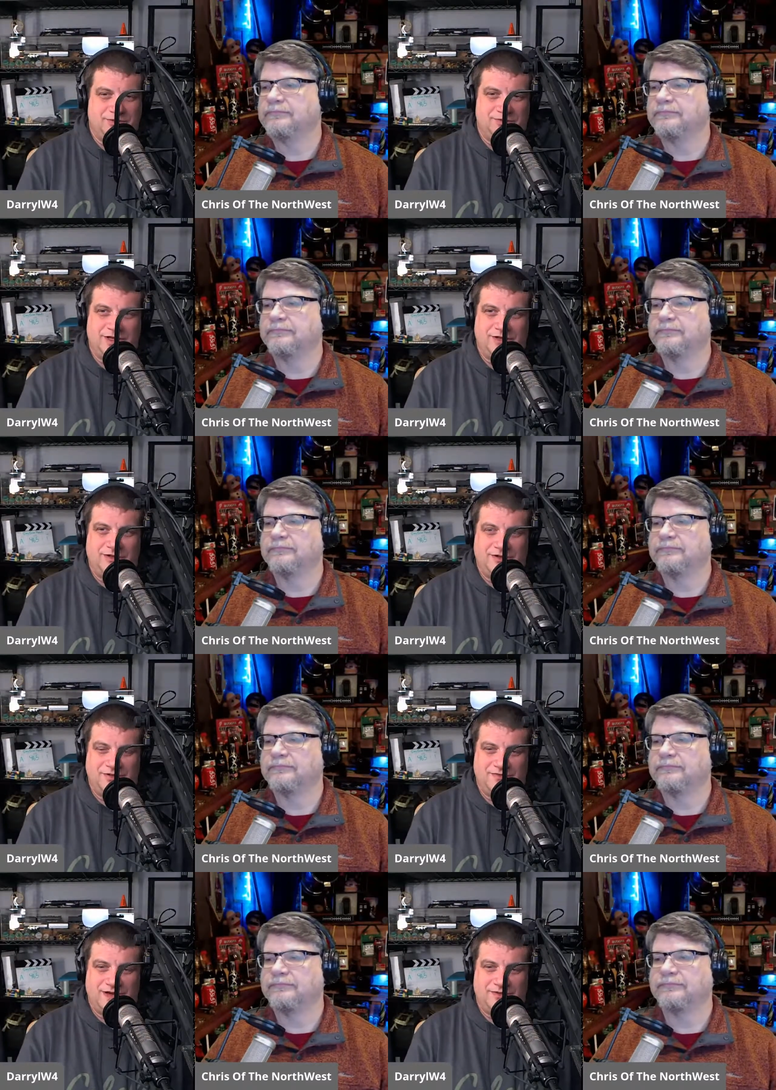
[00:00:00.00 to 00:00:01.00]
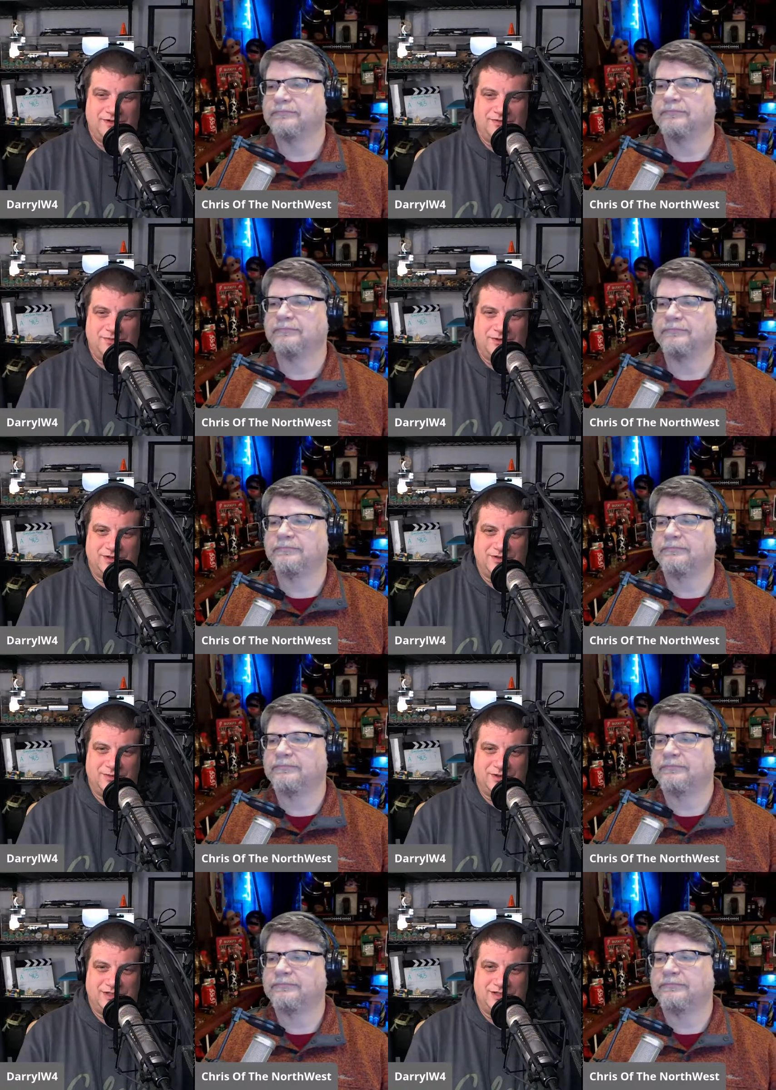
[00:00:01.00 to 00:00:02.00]
Speaker 1: them. U571 uh, is
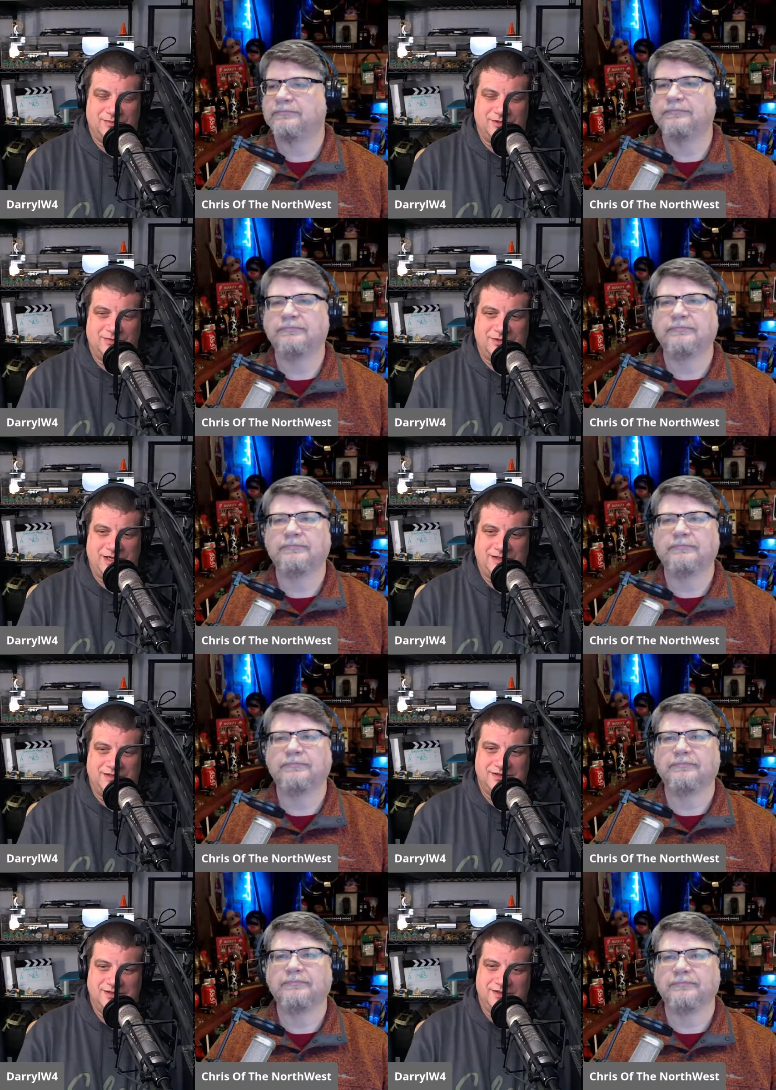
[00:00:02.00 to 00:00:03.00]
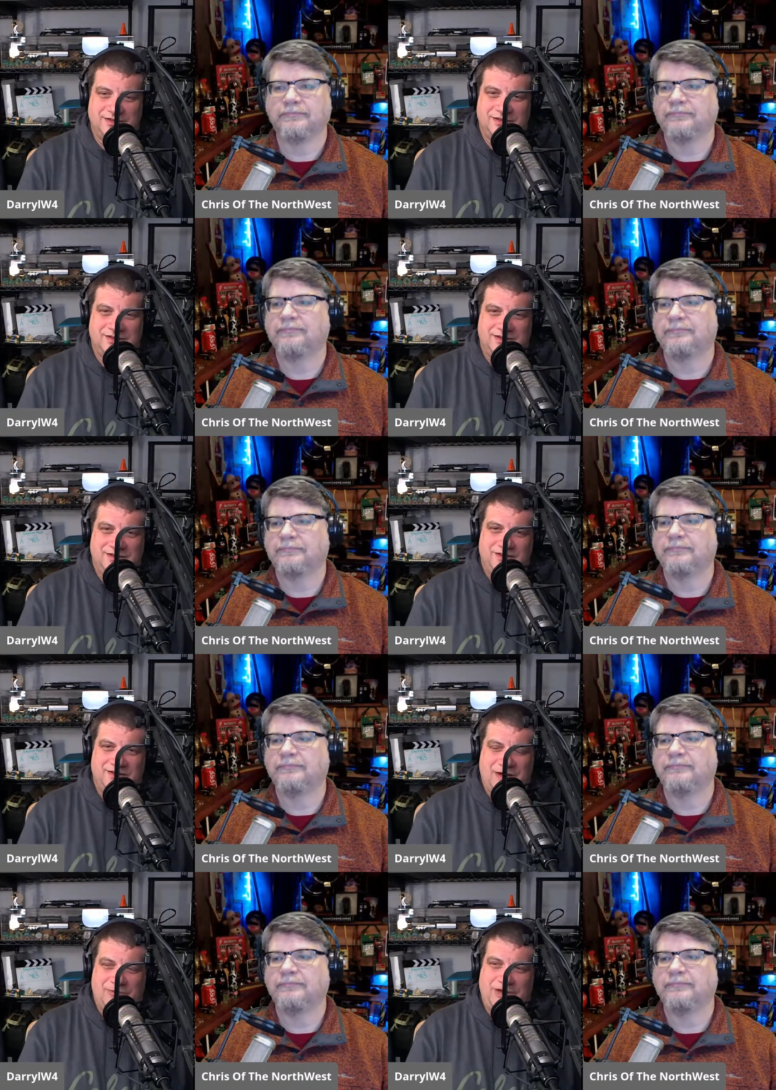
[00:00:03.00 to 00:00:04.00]
one that comes to mind.
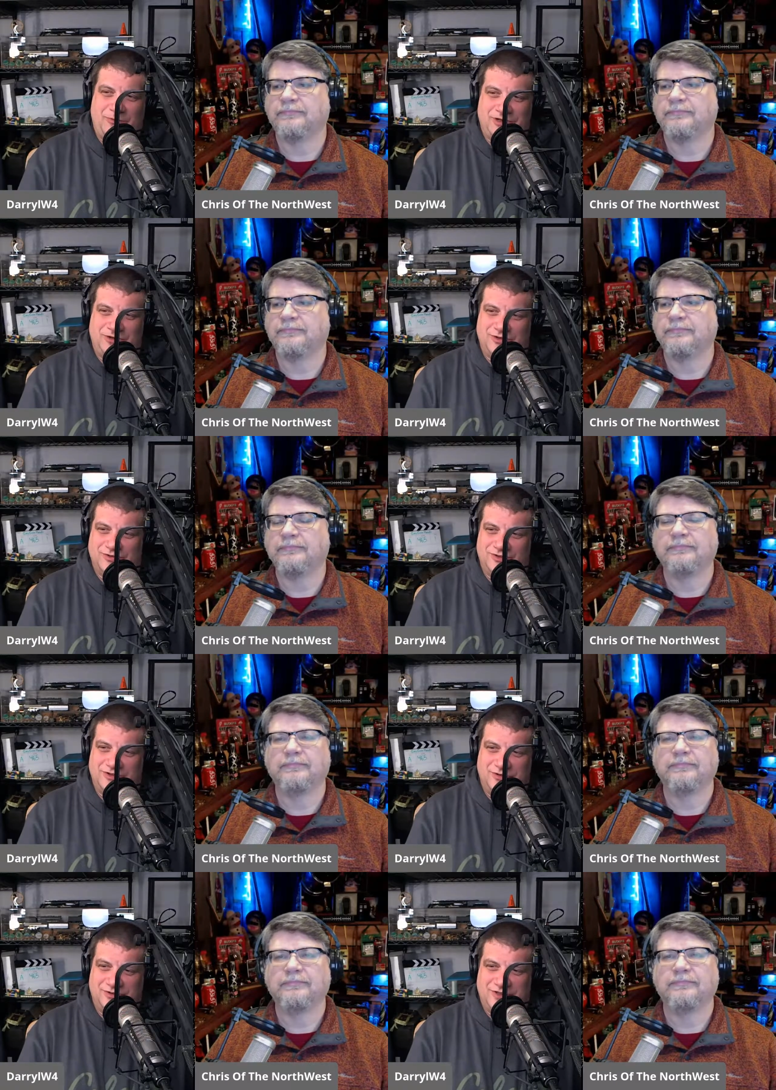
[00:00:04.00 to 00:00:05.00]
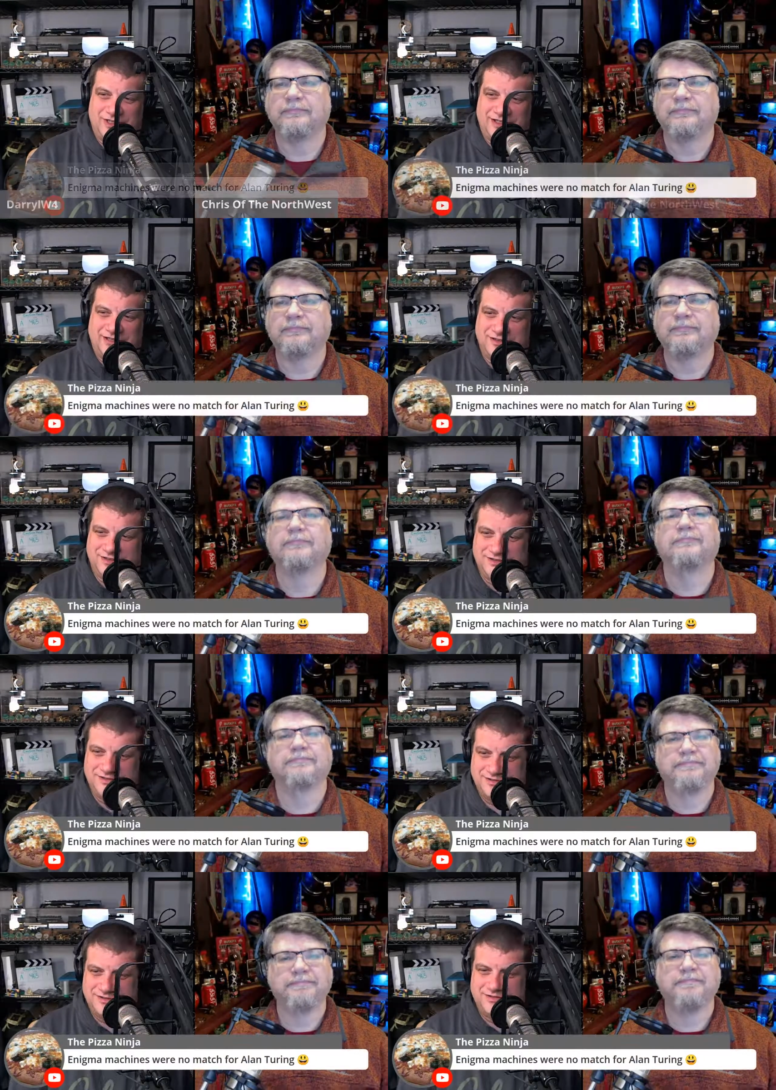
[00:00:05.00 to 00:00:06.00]
That one I watched over and over again.
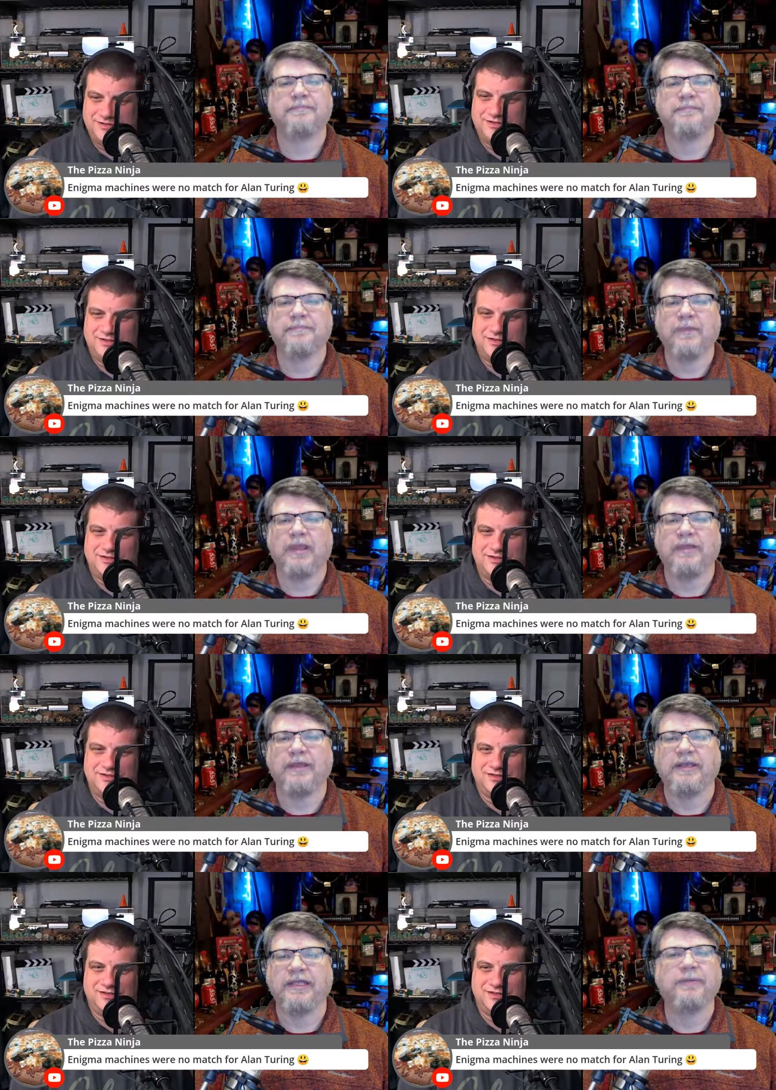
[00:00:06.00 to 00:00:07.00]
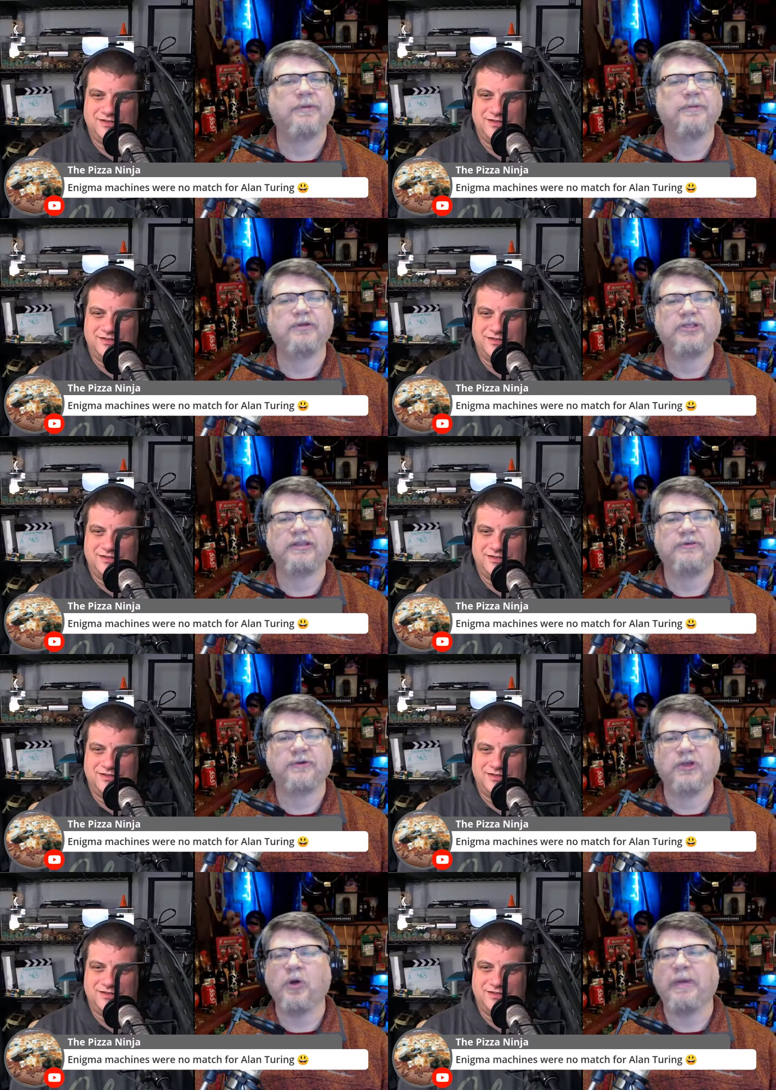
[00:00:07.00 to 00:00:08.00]
Speaker 2: Mm-hmm. The Enigma machines
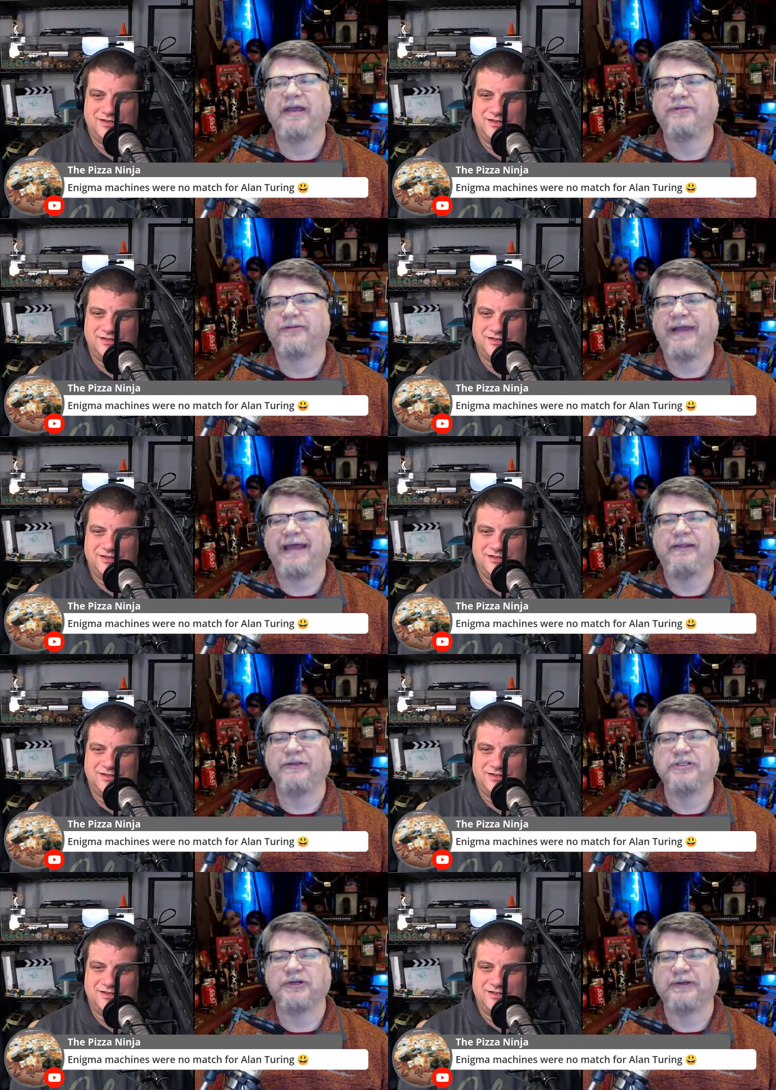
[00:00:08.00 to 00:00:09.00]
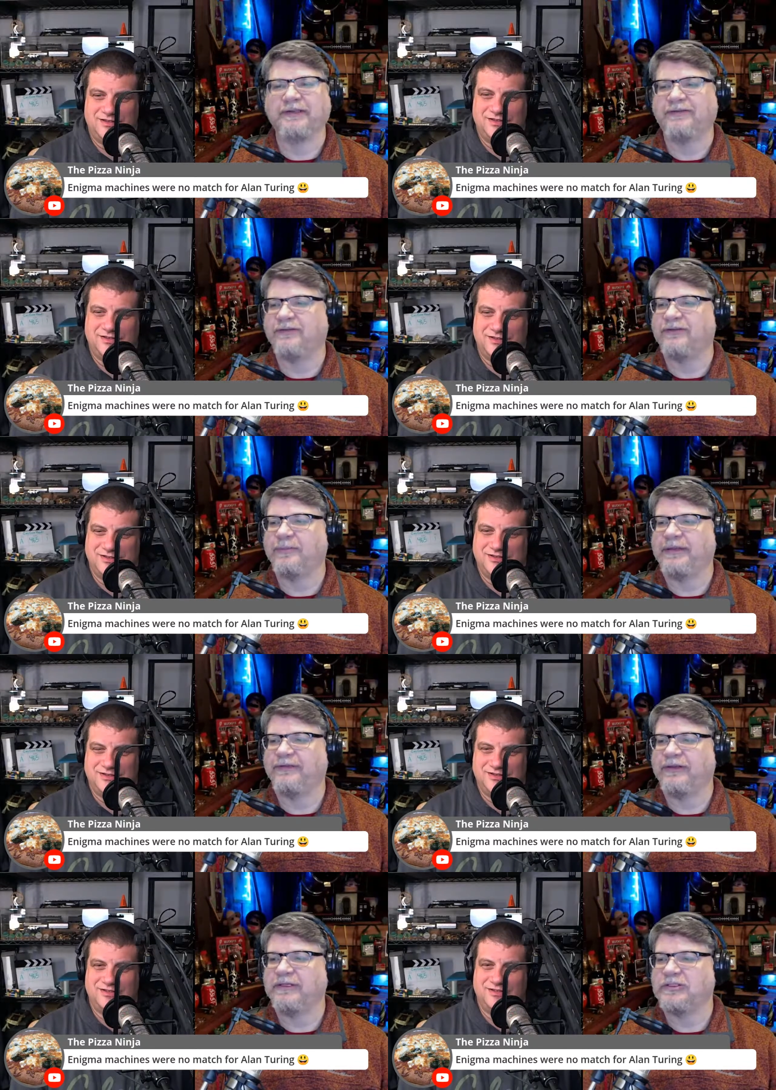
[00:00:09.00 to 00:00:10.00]
were no match for Alan Turing, says the
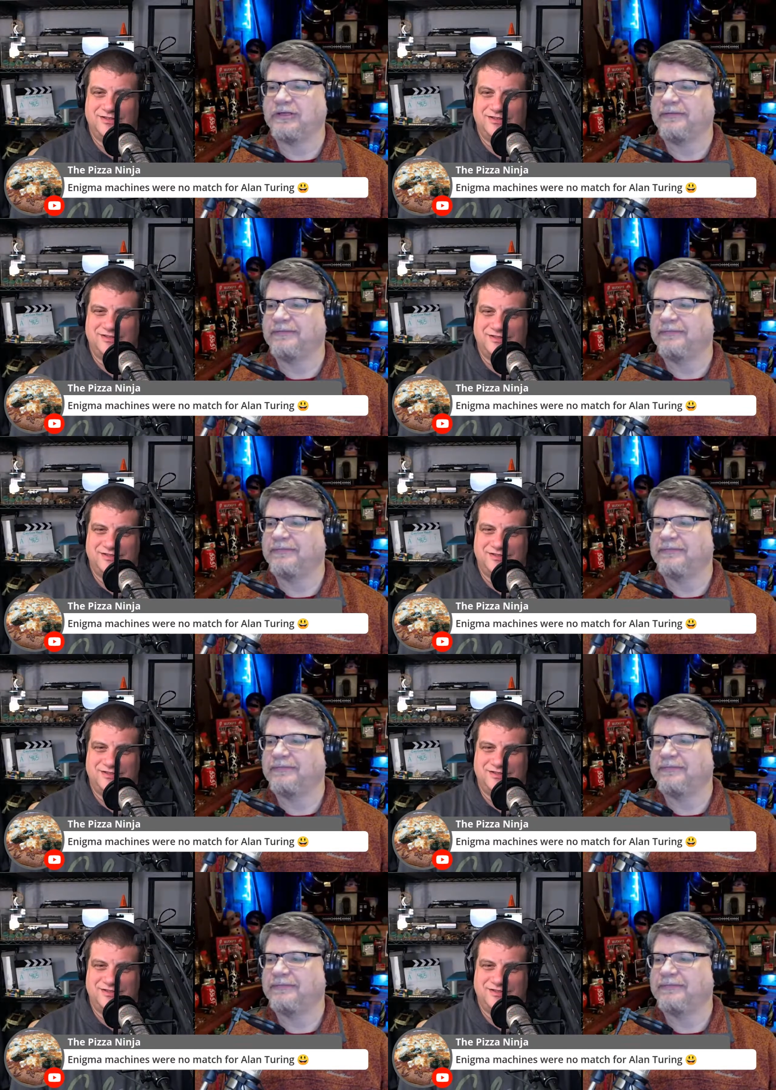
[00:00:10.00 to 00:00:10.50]
Pizza Ninja.